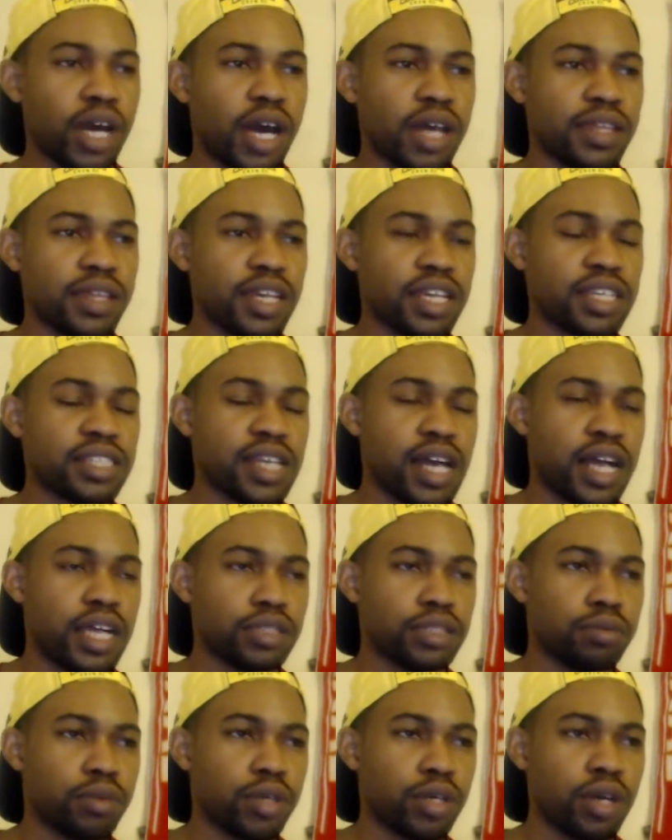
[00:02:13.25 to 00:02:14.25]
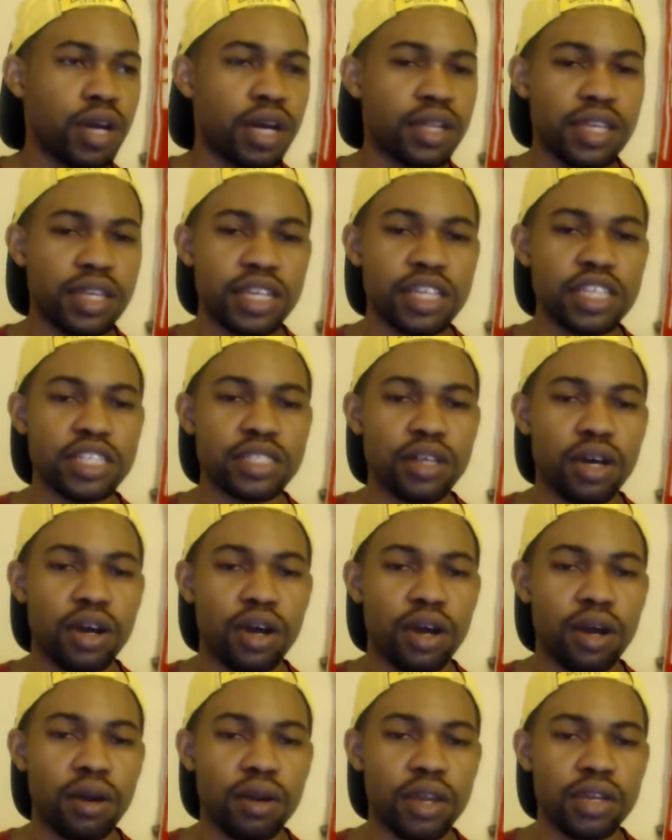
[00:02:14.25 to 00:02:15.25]
I think he's eligible. I think he
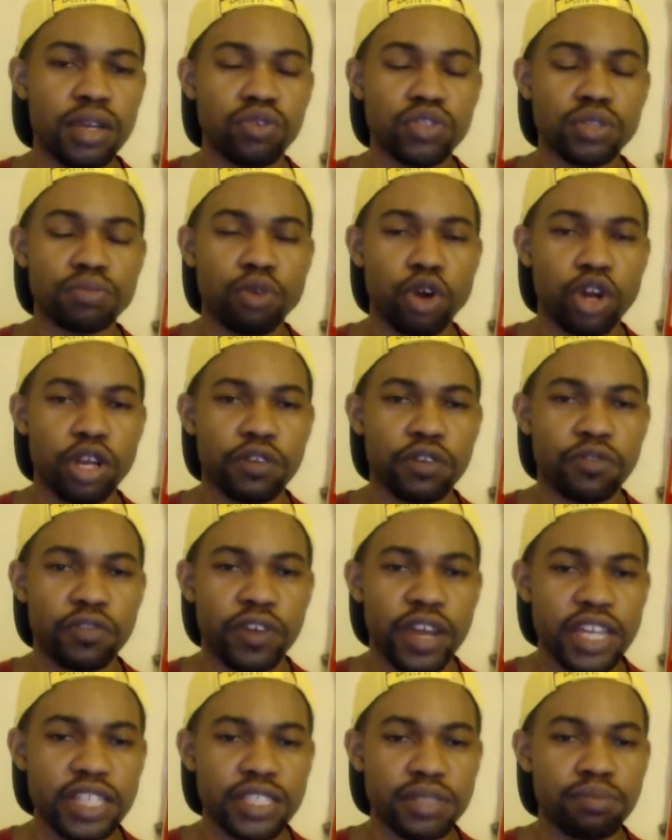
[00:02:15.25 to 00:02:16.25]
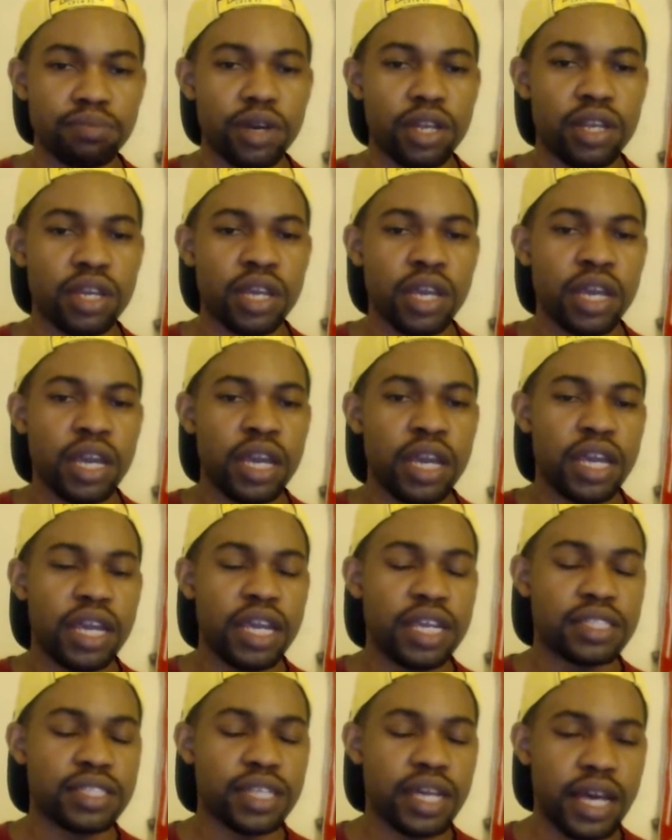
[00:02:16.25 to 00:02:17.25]
was born in France, but
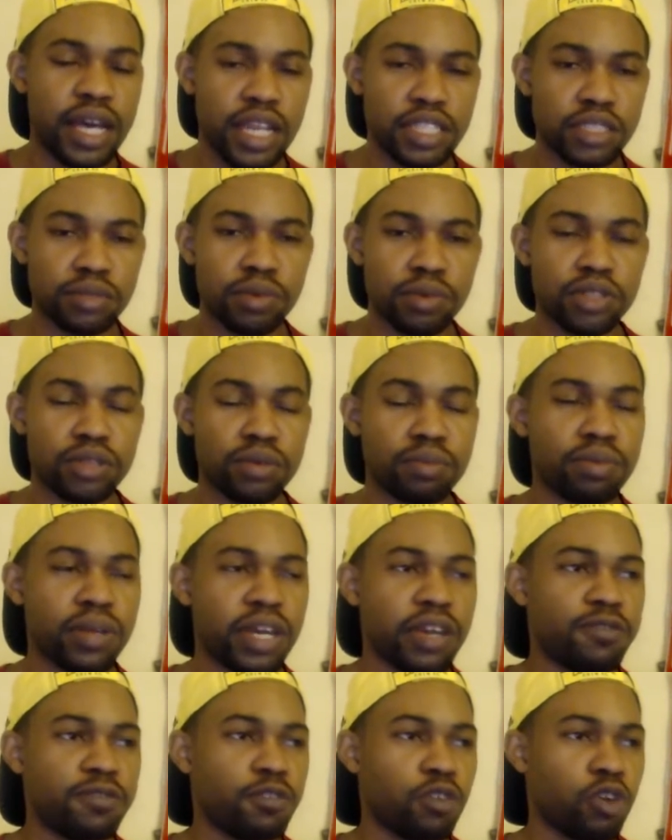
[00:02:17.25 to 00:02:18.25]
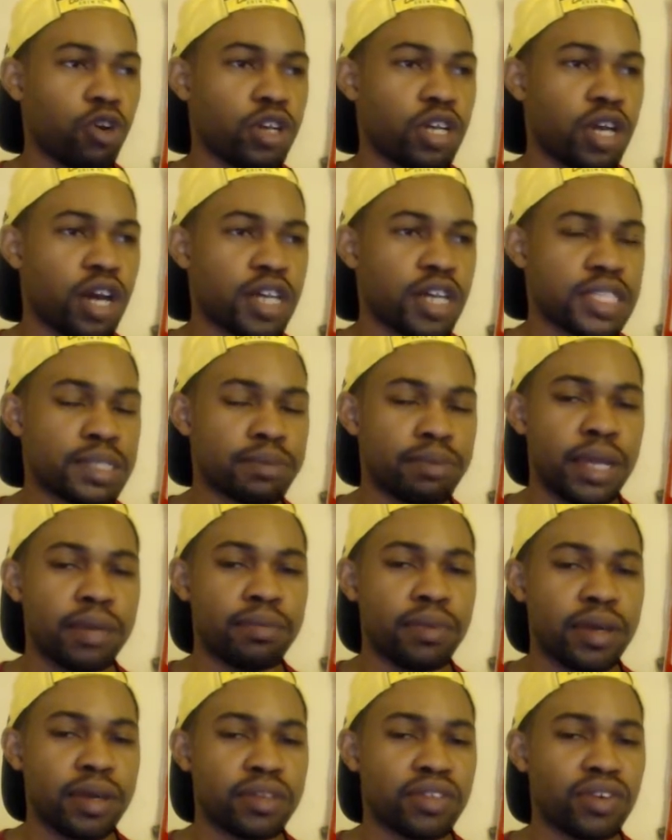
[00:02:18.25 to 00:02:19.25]
he's eligible to play for
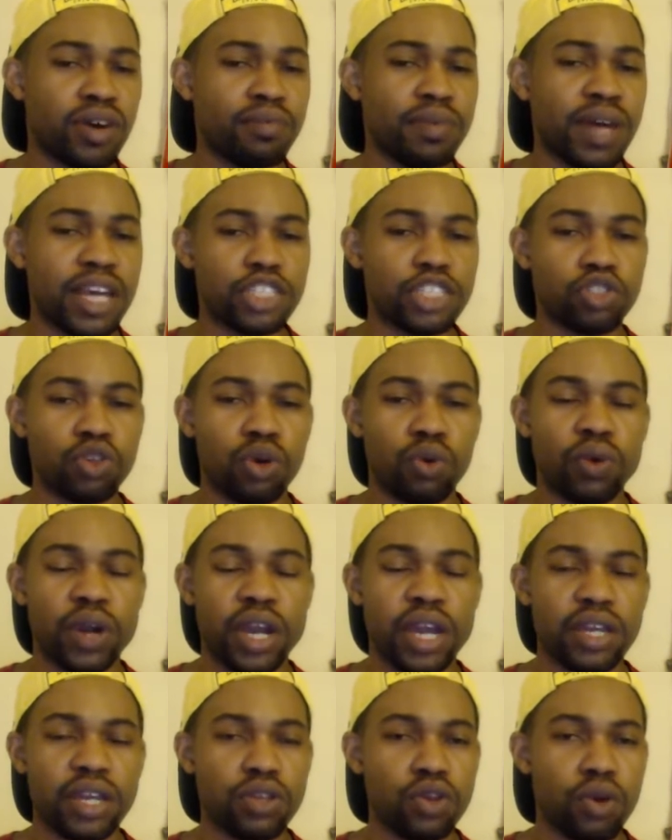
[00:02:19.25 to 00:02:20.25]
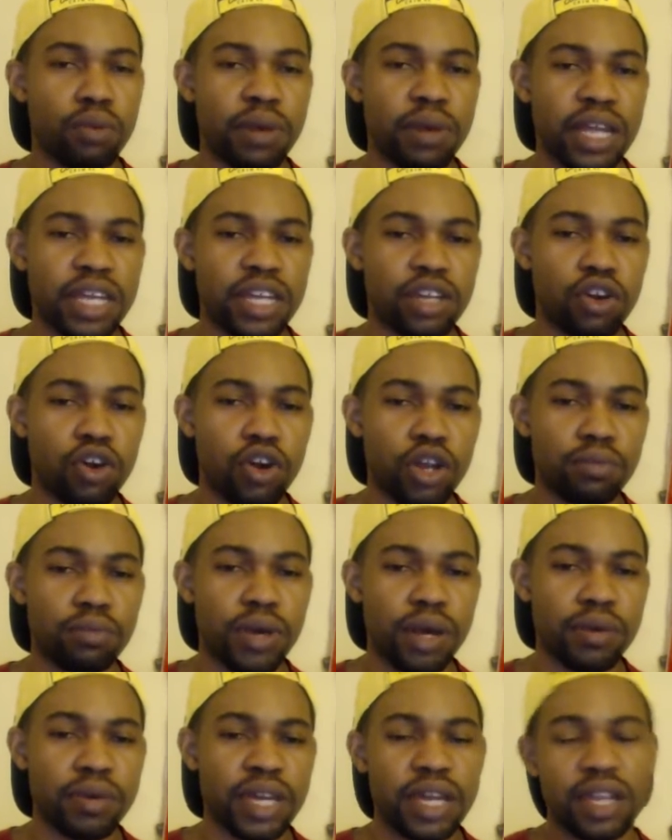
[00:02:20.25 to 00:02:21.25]
Spain, man. So I'm not sure why nobody called
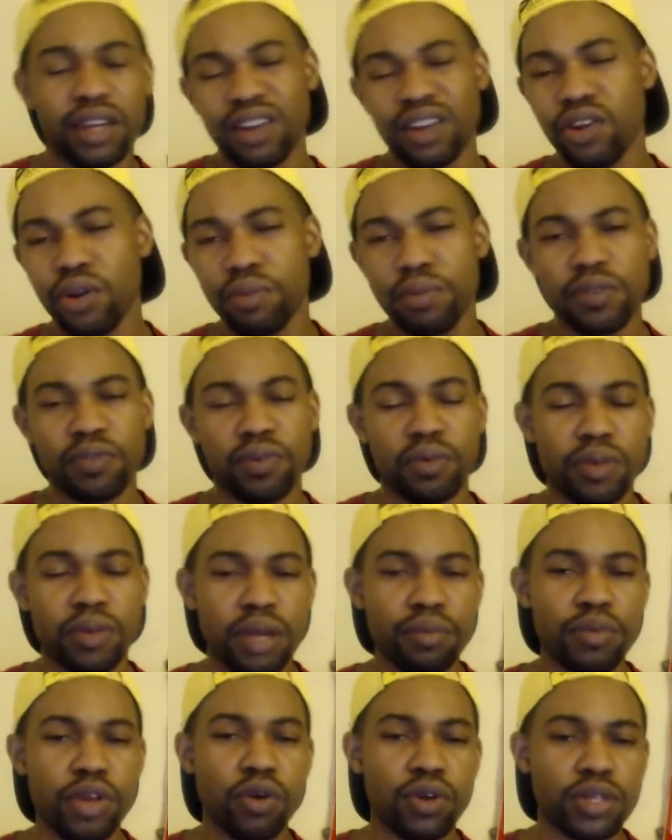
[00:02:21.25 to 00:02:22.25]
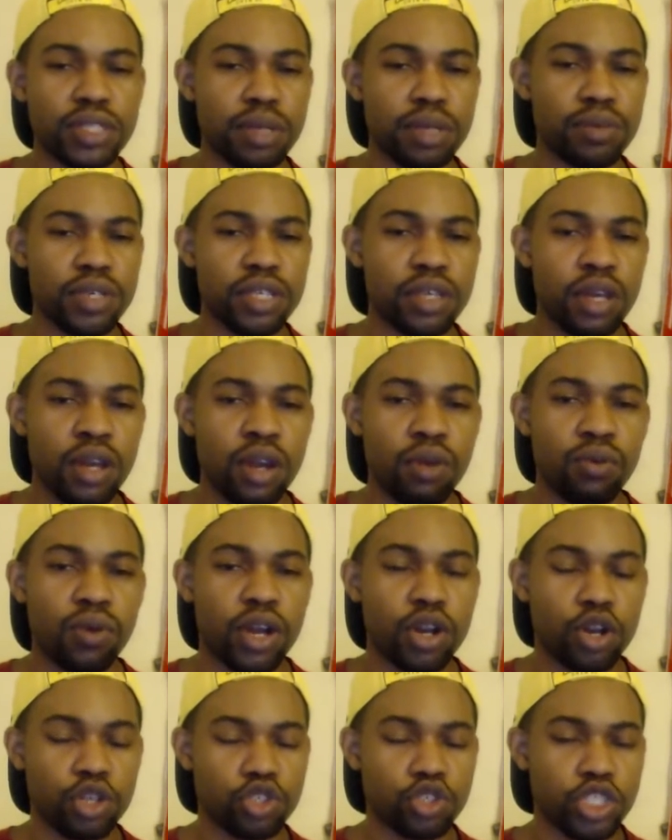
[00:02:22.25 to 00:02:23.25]
him up yet. Correct me if I'm wrong. Let me know
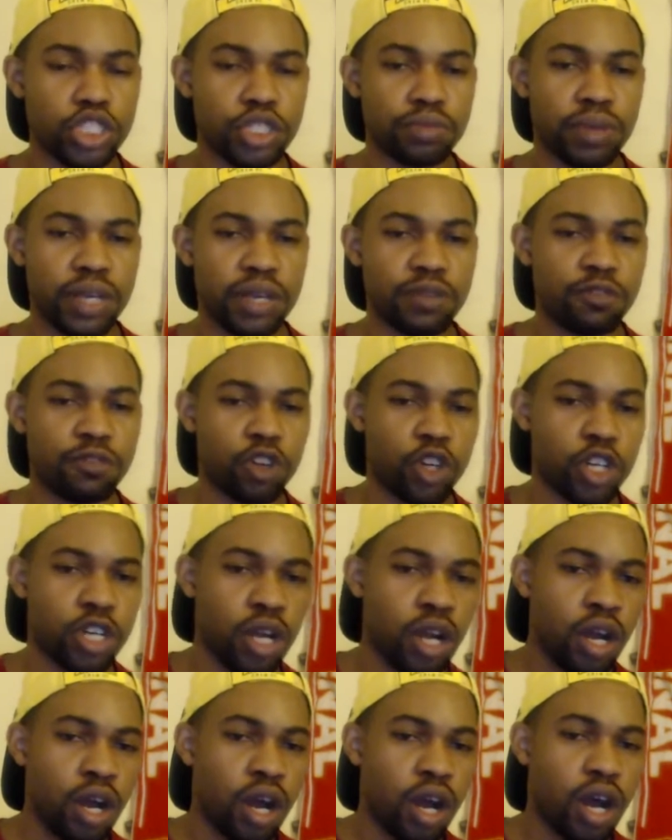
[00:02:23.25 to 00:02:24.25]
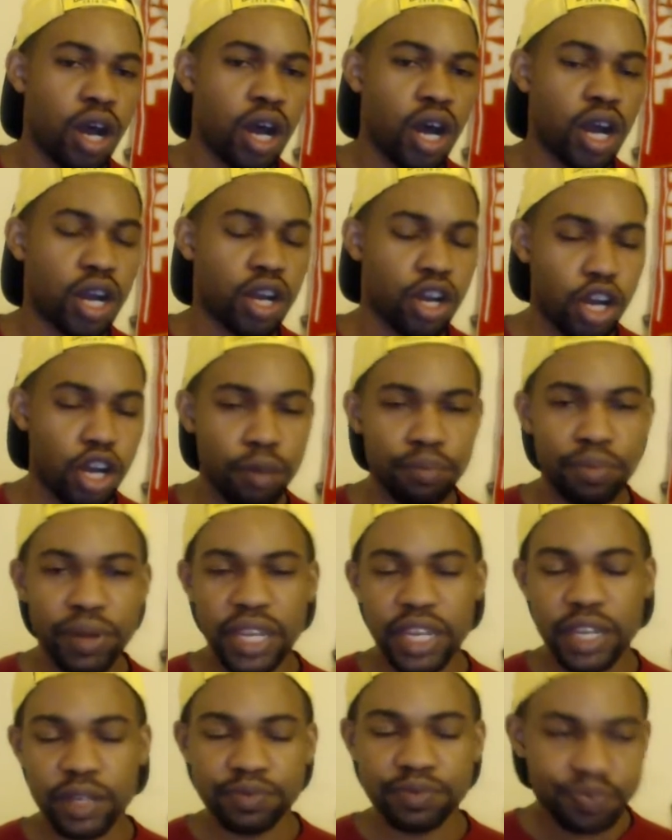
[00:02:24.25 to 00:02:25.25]
what country he's playing for.
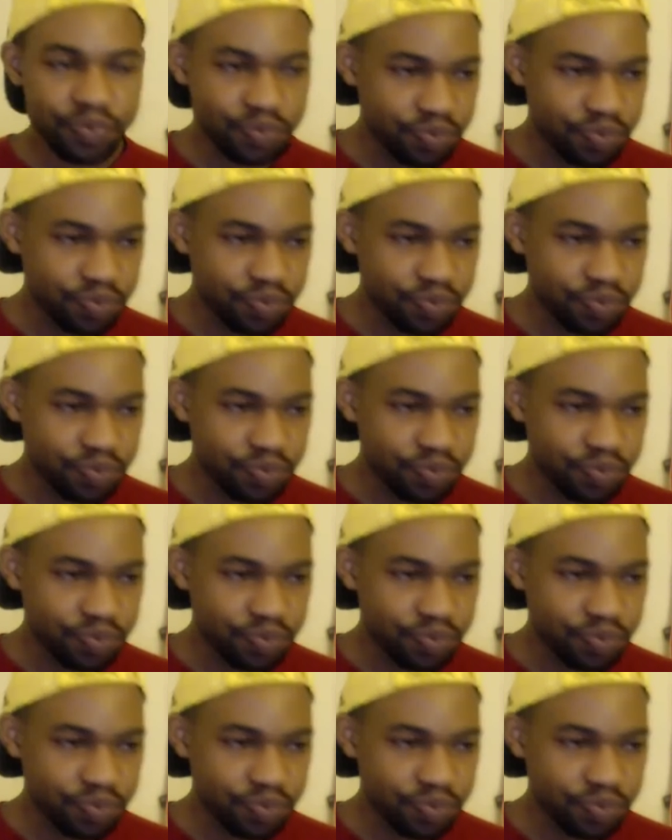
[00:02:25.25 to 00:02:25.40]
Kompany.